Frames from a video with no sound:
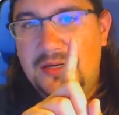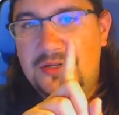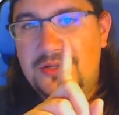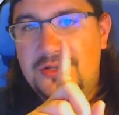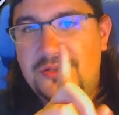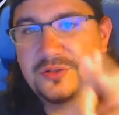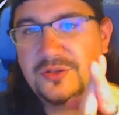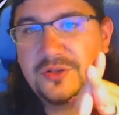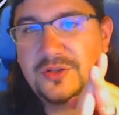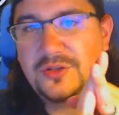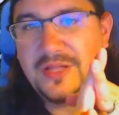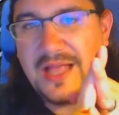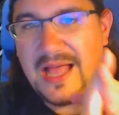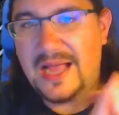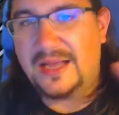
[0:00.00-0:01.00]
Drew
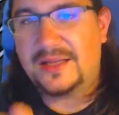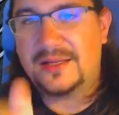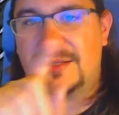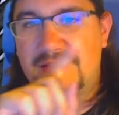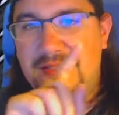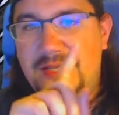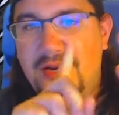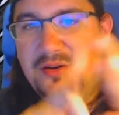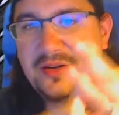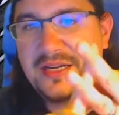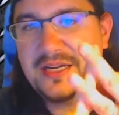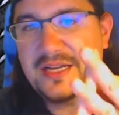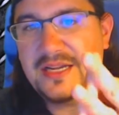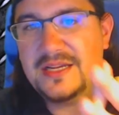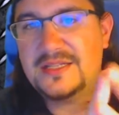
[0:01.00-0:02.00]
Gulak,
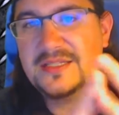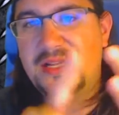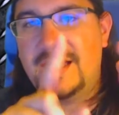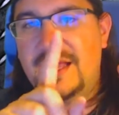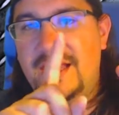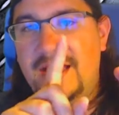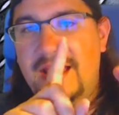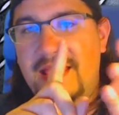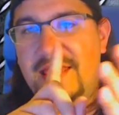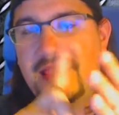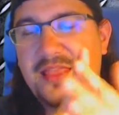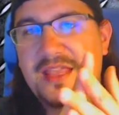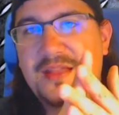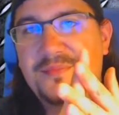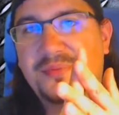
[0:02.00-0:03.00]
Tony Nese, and
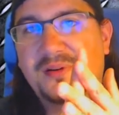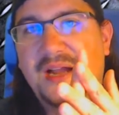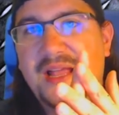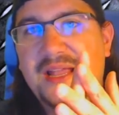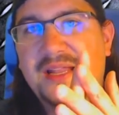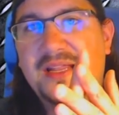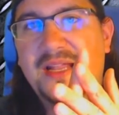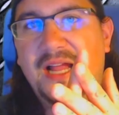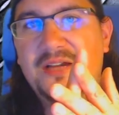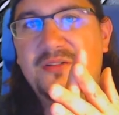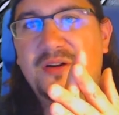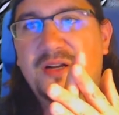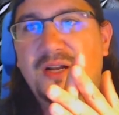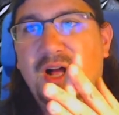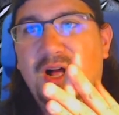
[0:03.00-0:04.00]
the Brian
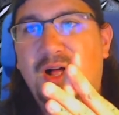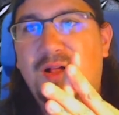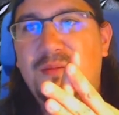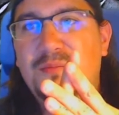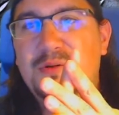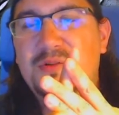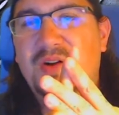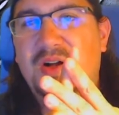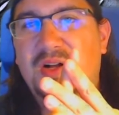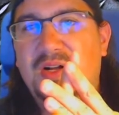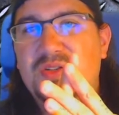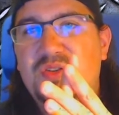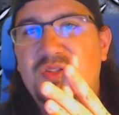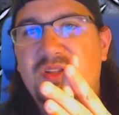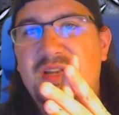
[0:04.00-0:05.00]
Kendrick all move
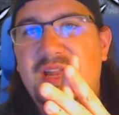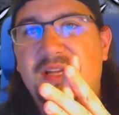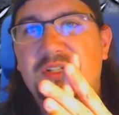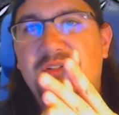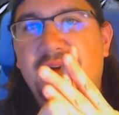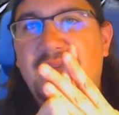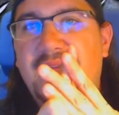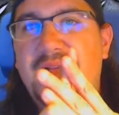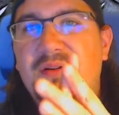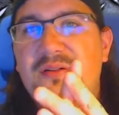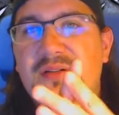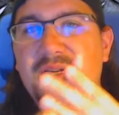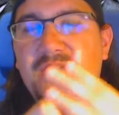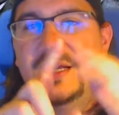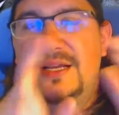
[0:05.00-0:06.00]
on to the next
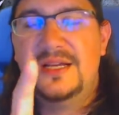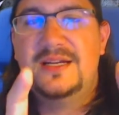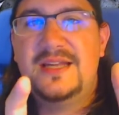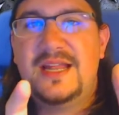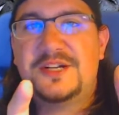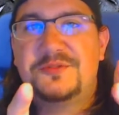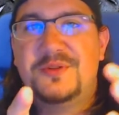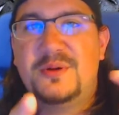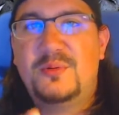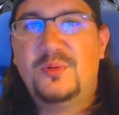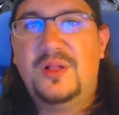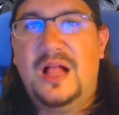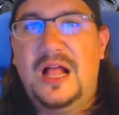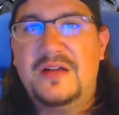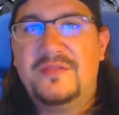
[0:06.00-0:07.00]
round. Next week
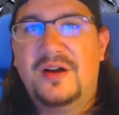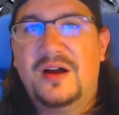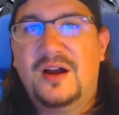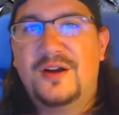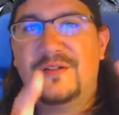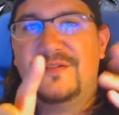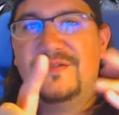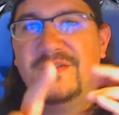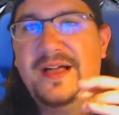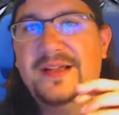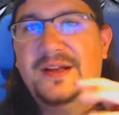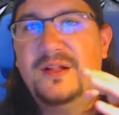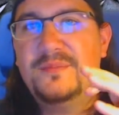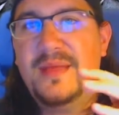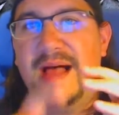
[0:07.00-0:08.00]
we'll have our
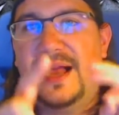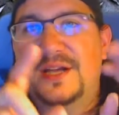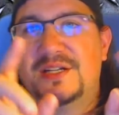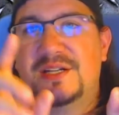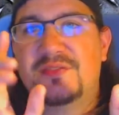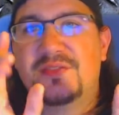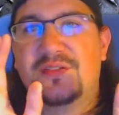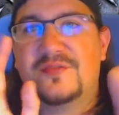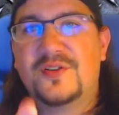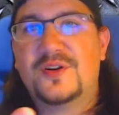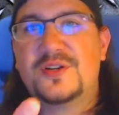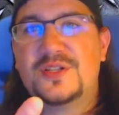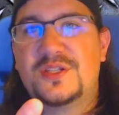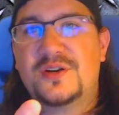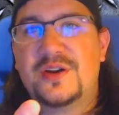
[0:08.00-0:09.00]
final match of the
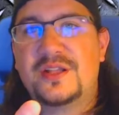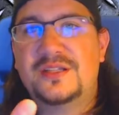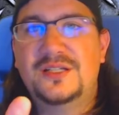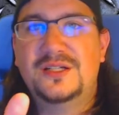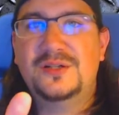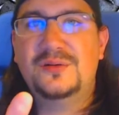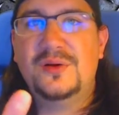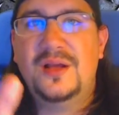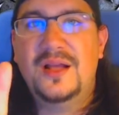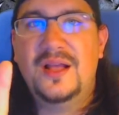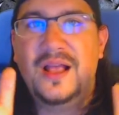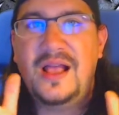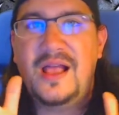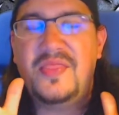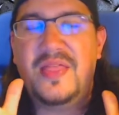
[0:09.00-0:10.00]
first 32,
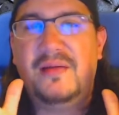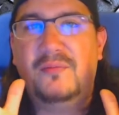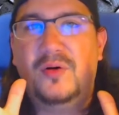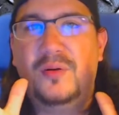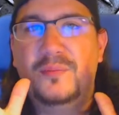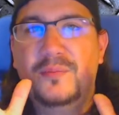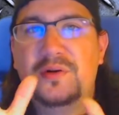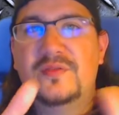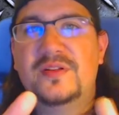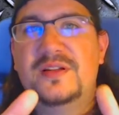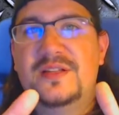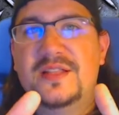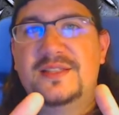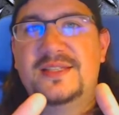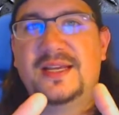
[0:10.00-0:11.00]
and then we'll move
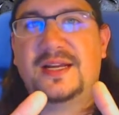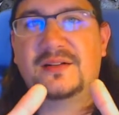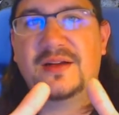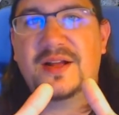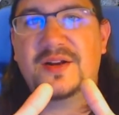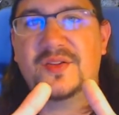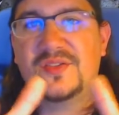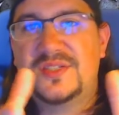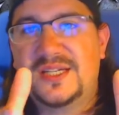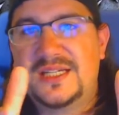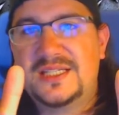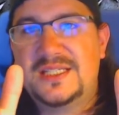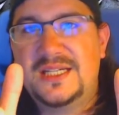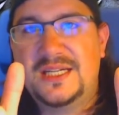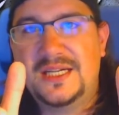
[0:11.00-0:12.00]
into the second round of
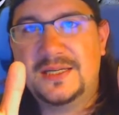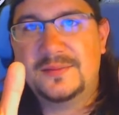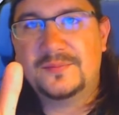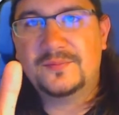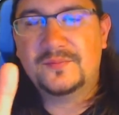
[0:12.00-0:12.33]
16.